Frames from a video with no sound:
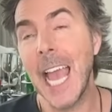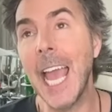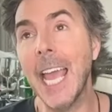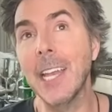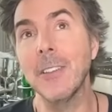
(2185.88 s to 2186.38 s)

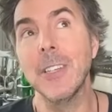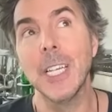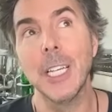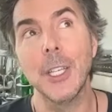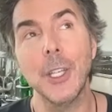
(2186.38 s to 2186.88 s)
and
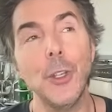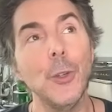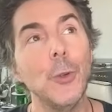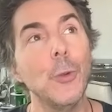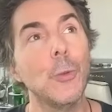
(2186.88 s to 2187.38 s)

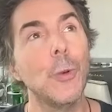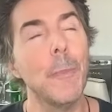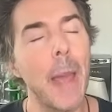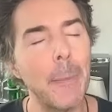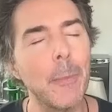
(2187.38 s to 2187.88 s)
you
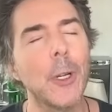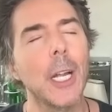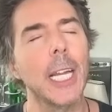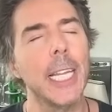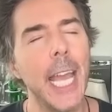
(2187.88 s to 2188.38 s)

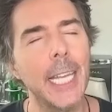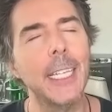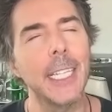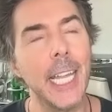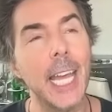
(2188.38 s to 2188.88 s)
remember again
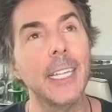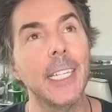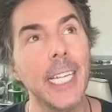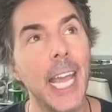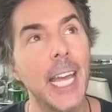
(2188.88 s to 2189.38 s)
and again
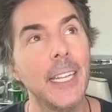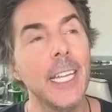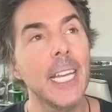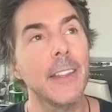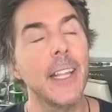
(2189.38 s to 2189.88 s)
and
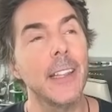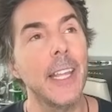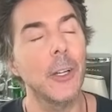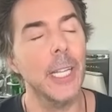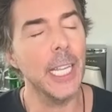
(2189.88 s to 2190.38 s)
again that
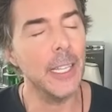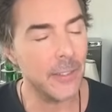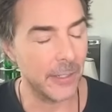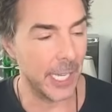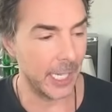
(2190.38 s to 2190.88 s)
their
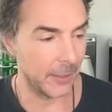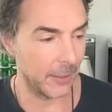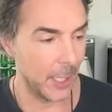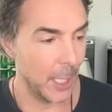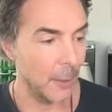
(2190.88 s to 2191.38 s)

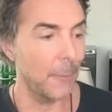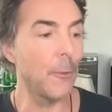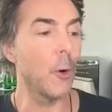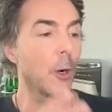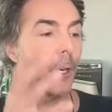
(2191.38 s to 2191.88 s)
instinct
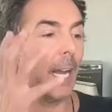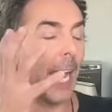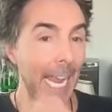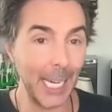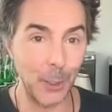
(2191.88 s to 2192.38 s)
for
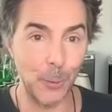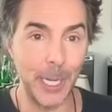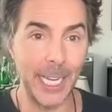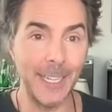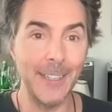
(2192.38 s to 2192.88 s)

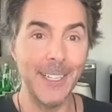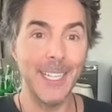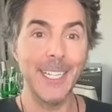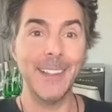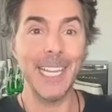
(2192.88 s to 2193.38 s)
anchoring
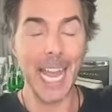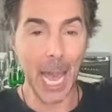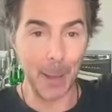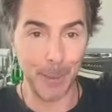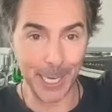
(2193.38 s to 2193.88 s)
the
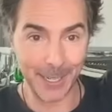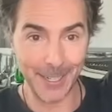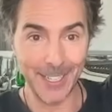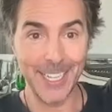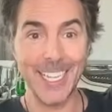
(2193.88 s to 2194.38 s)

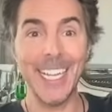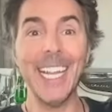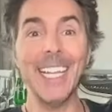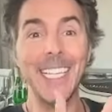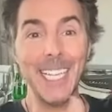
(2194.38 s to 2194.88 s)
epic
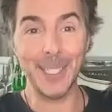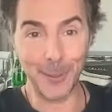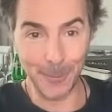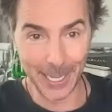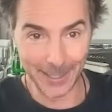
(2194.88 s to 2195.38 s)
in the
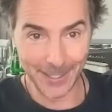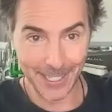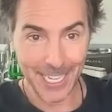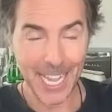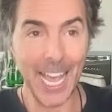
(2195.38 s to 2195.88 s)
intimate
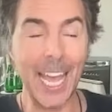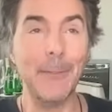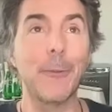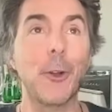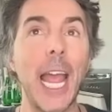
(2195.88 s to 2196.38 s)

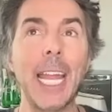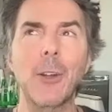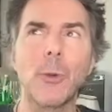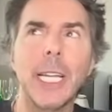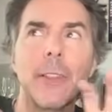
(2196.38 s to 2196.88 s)
and for
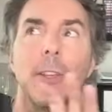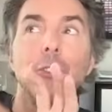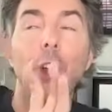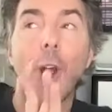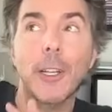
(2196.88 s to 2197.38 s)
anchoring the
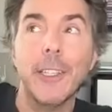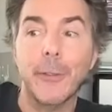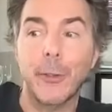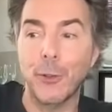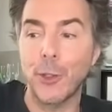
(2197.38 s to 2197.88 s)

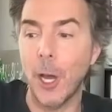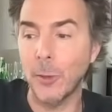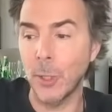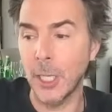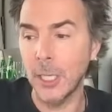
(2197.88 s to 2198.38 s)
darkness of
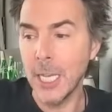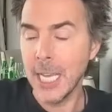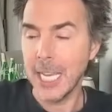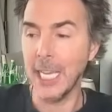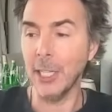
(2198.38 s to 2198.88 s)
genre
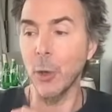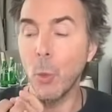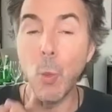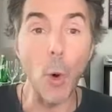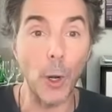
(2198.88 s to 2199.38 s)
in the
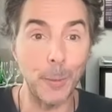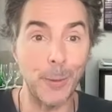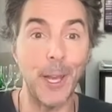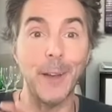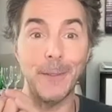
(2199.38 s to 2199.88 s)

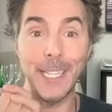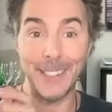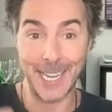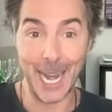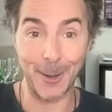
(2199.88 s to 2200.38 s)
warmth of
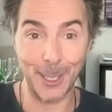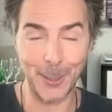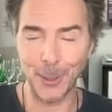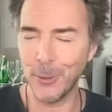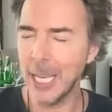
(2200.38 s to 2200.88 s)
these
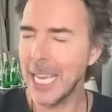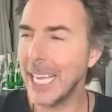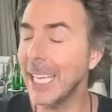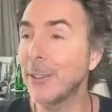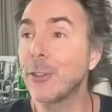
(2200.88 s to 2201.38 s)
characters
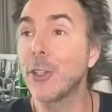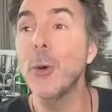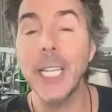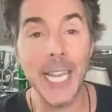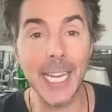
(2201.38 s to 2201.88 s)
it's
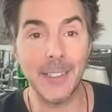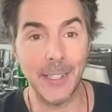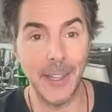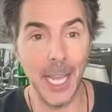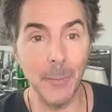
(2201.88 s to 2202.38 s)
so innate
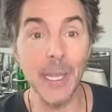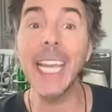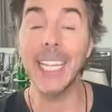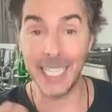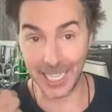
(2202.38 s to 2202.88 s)
to them
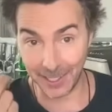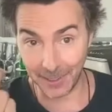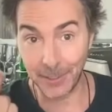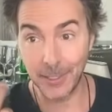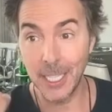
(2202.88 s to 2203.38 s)
it
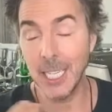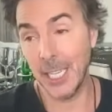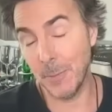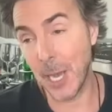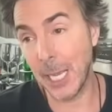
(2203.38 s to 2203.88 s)
is
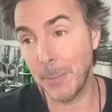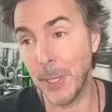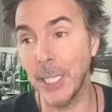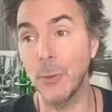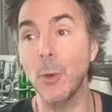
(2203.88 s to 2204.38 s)
in my
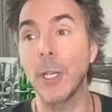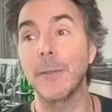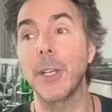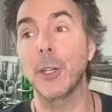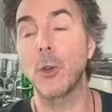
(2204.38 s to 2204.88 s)
opinion one
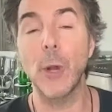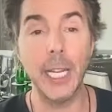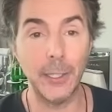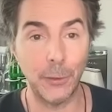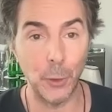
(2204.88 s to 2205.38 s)
of their
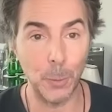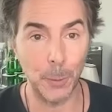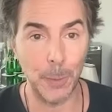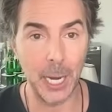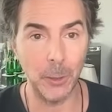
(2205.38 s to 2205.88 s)
greatest
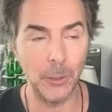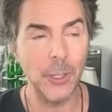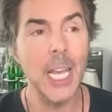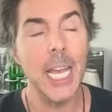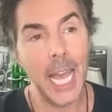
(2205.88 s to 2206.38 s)
superpowers
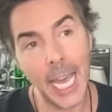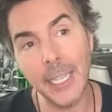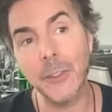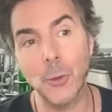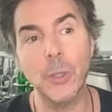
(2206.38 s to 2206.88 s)

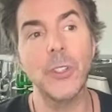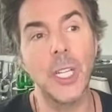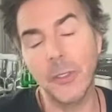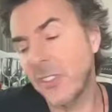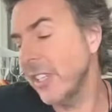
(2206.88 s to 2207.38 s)
and as a
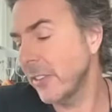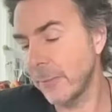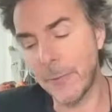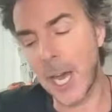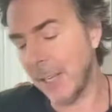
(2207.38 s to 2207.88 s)
result
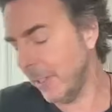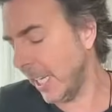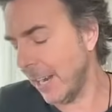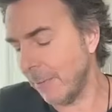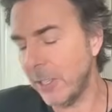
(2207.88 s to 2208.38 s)
season 5
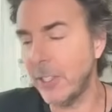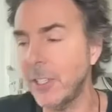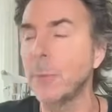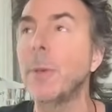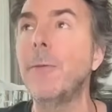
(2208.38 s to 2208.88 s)
like every
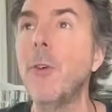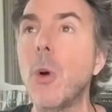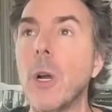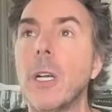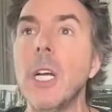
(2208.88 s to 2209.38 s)
season
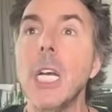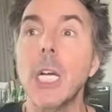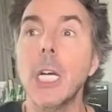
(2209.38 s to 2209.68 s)
before